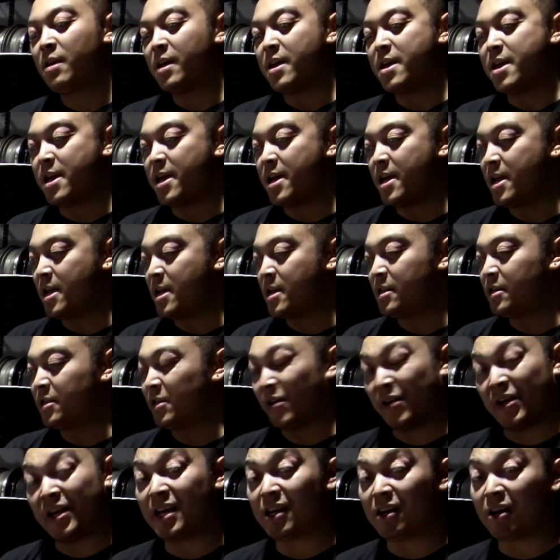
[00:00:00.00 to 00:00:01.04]
And
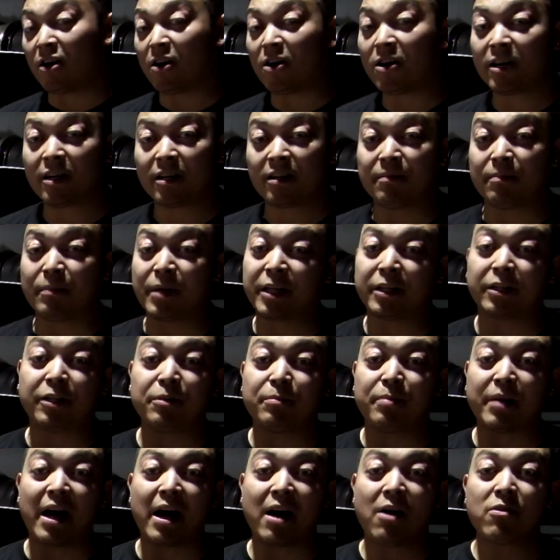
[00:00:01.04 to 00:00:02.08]
hit hard and make good
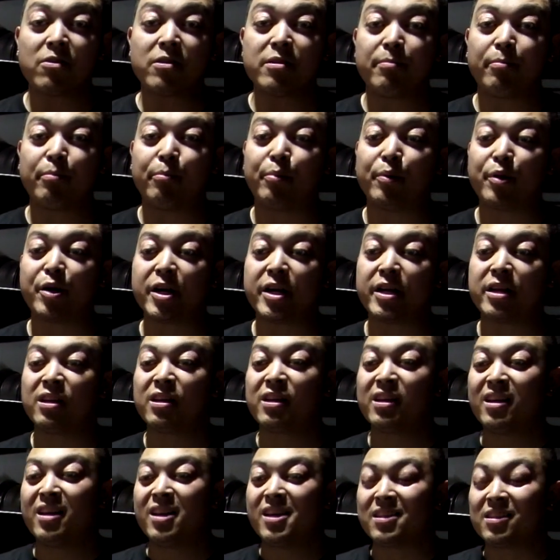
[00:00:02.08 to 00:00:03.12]
power, but
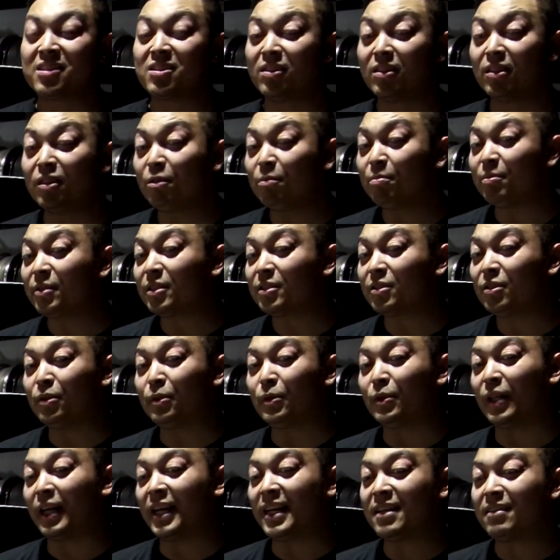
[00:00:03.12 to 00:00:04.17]
it's a little bit too
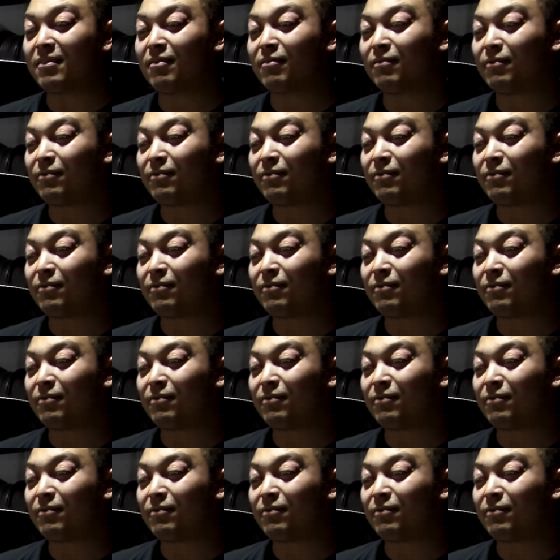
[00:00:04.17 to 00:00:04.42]
late